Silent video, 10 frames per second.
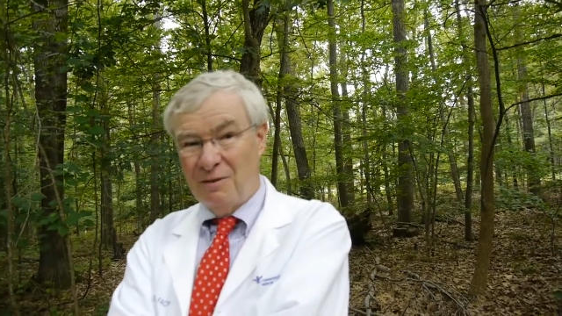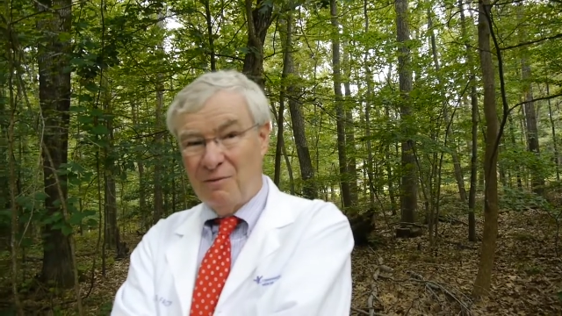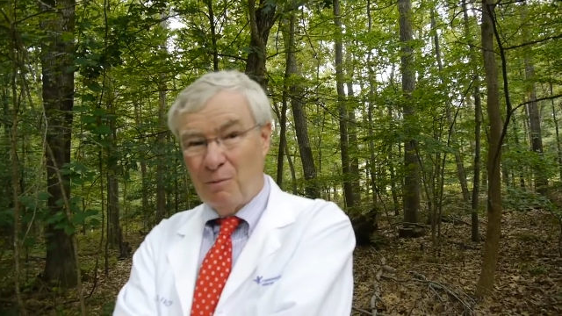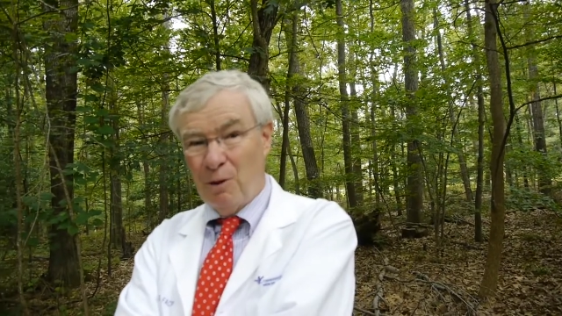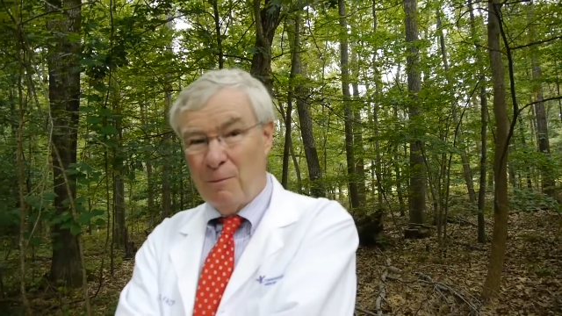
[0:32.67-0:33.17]

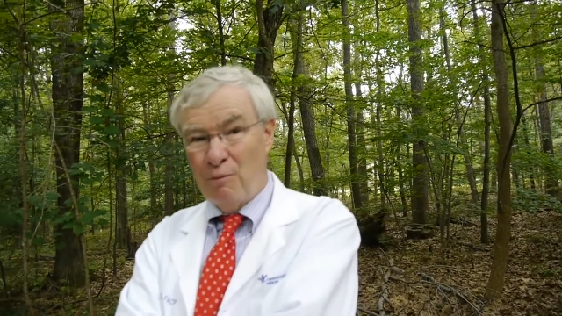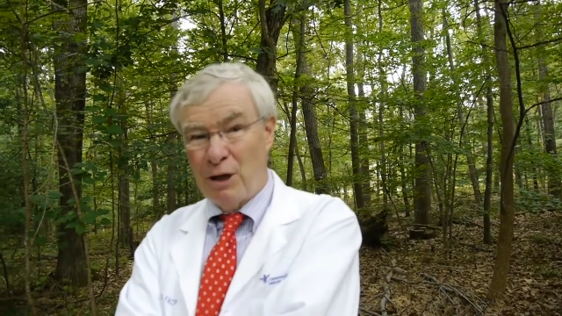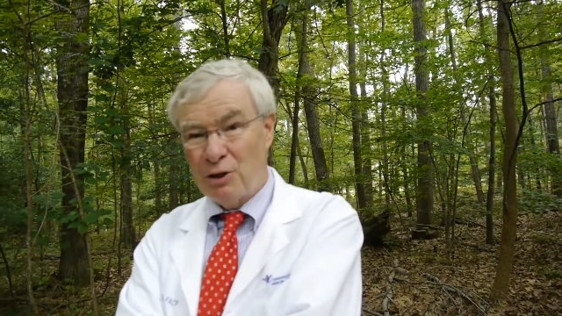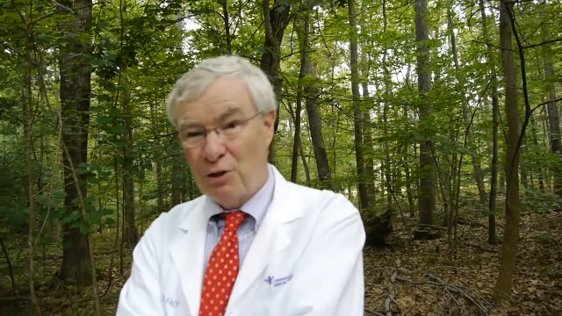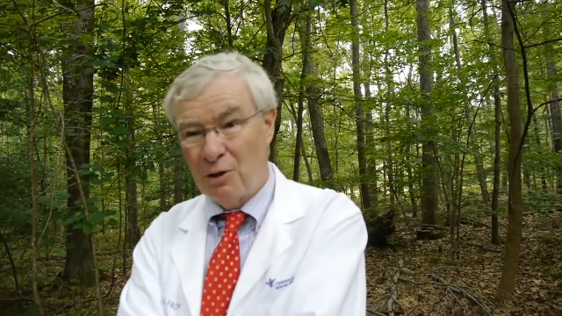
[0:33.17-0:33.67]
for blood
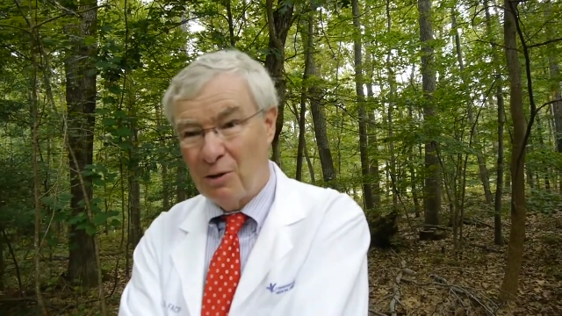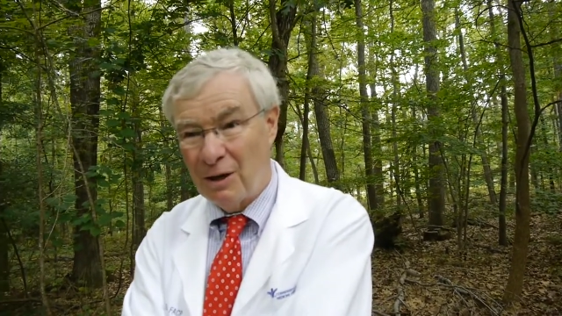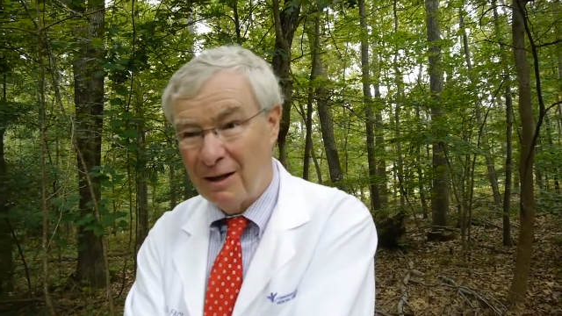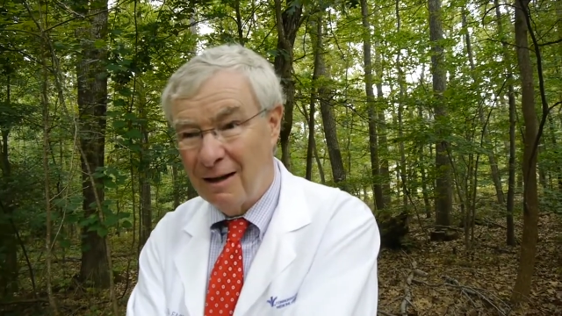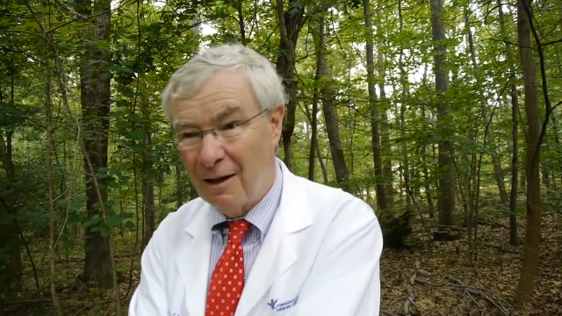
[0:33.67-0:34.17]
pressure
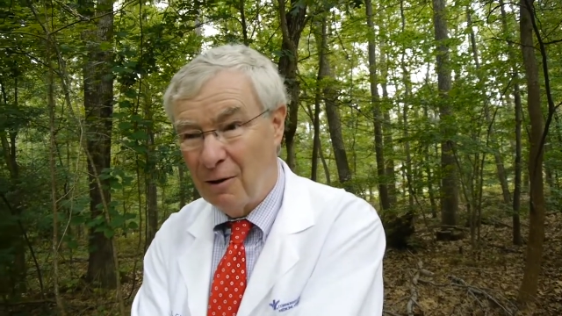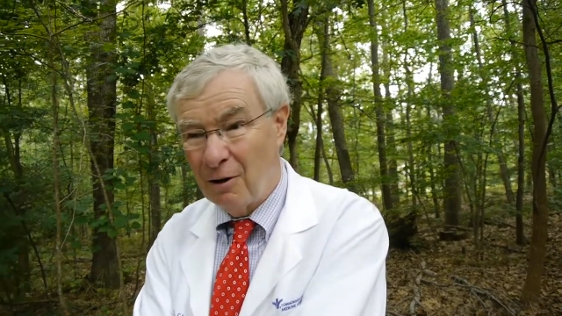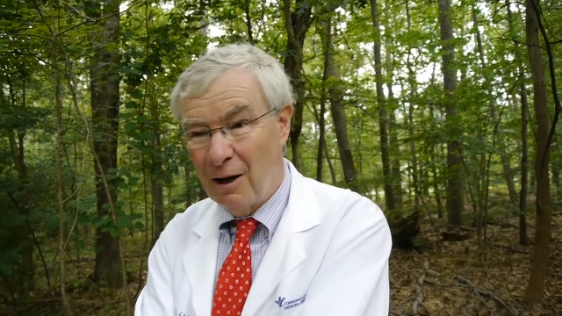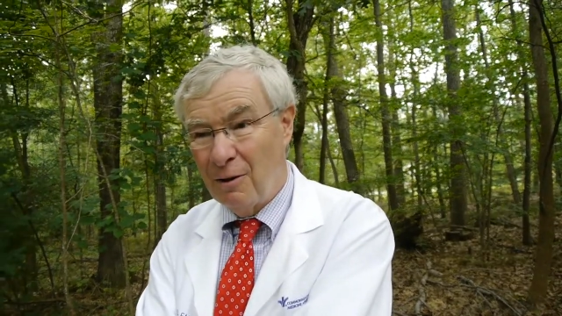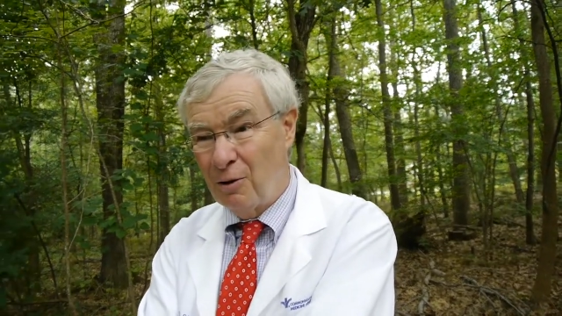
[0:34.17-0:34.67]
and other
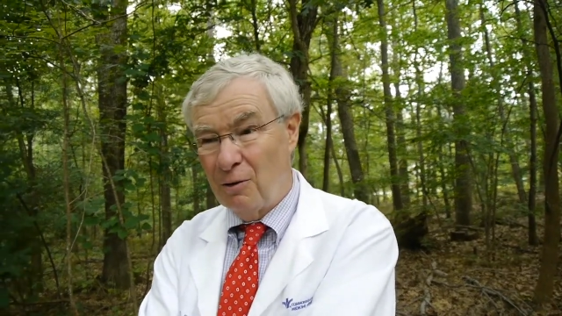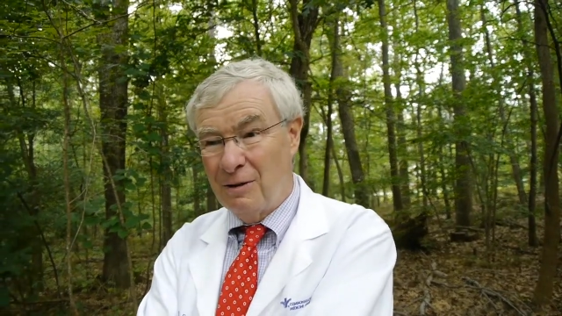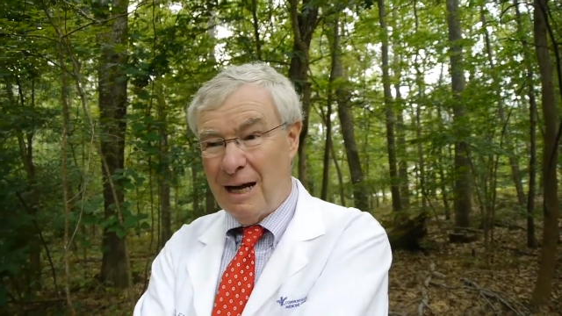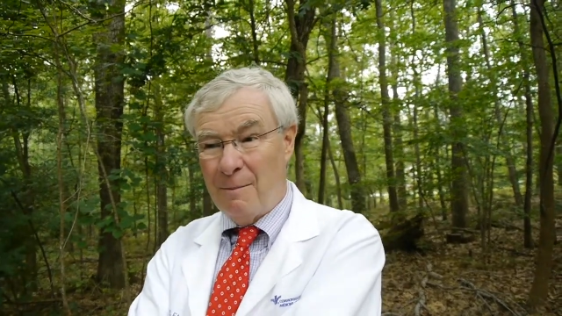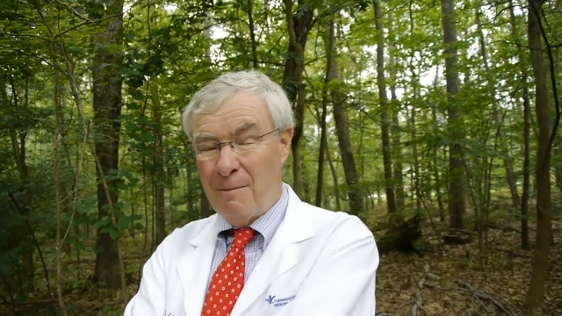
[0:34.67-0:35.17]
other
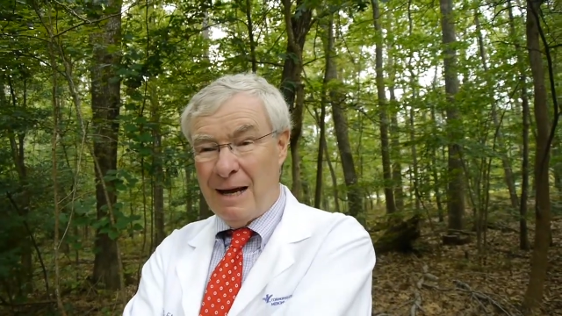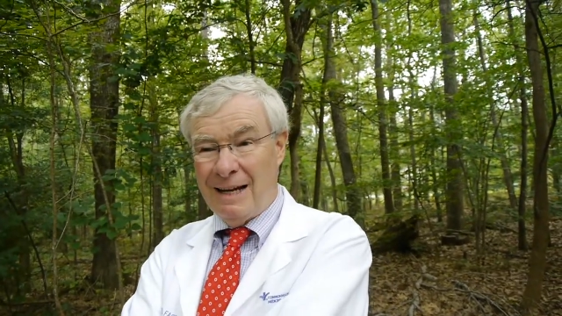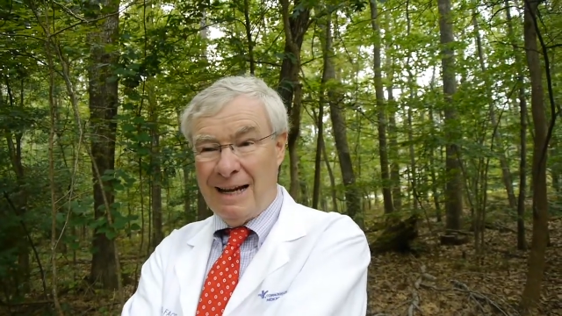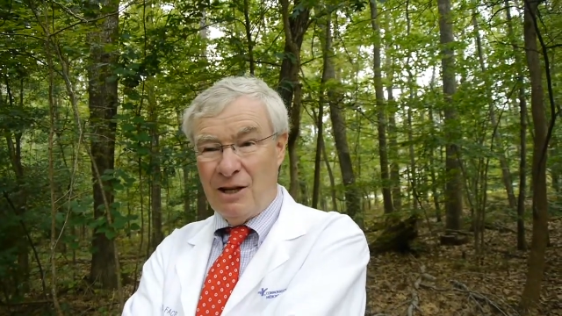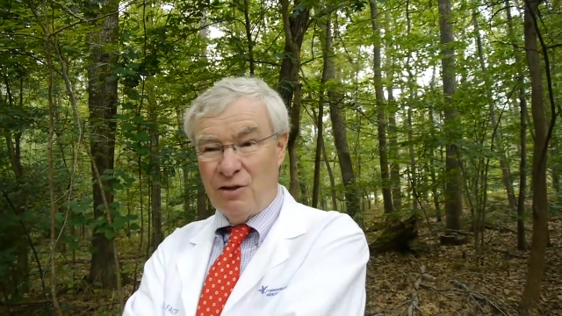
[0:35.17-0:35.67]
type
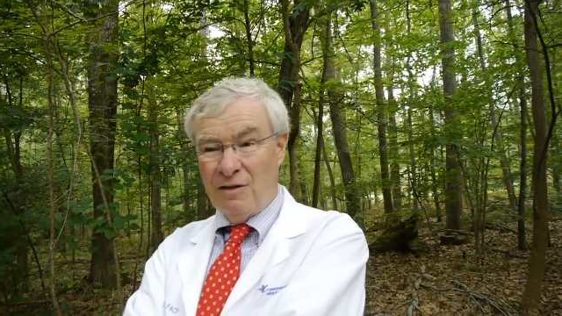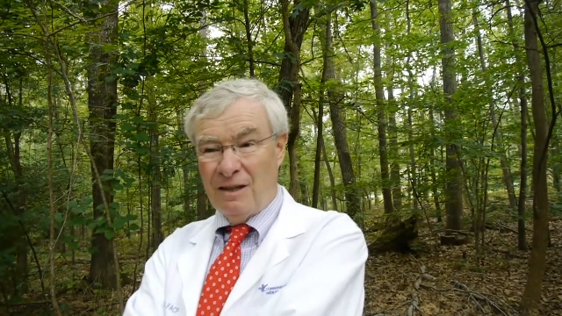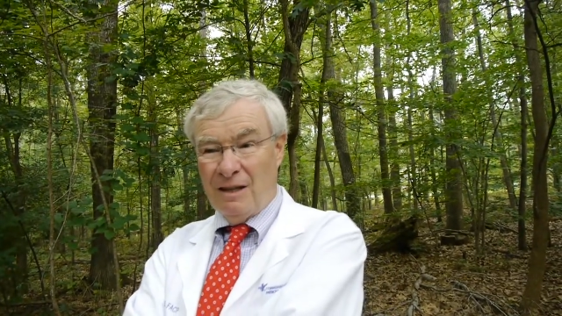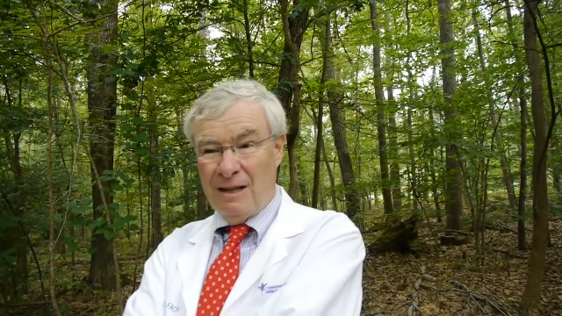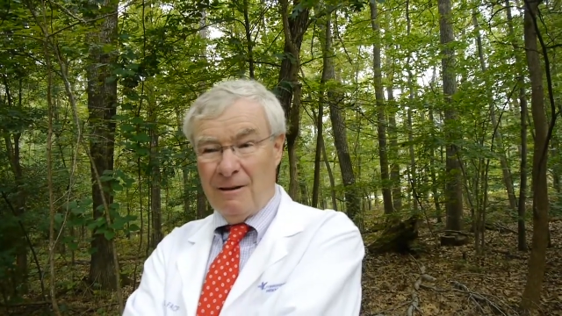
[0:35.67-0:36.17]
medications
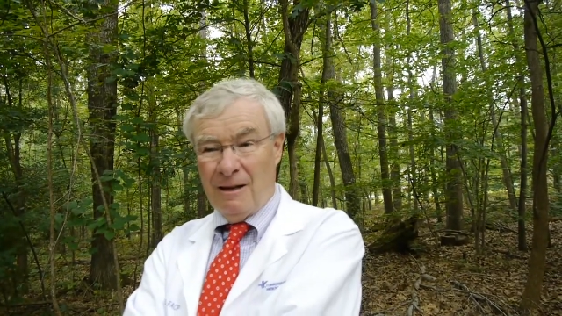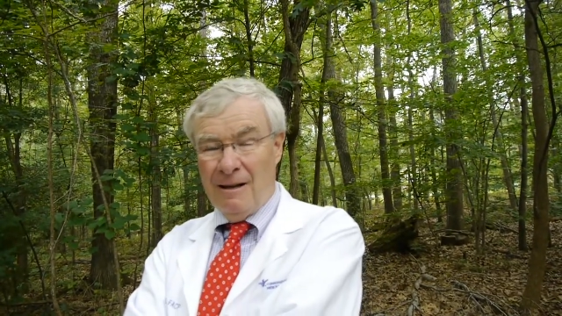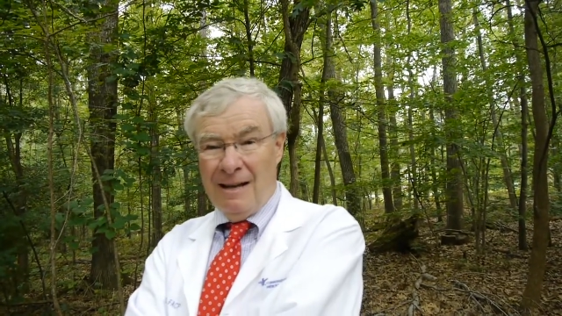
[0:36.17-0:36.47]
can in-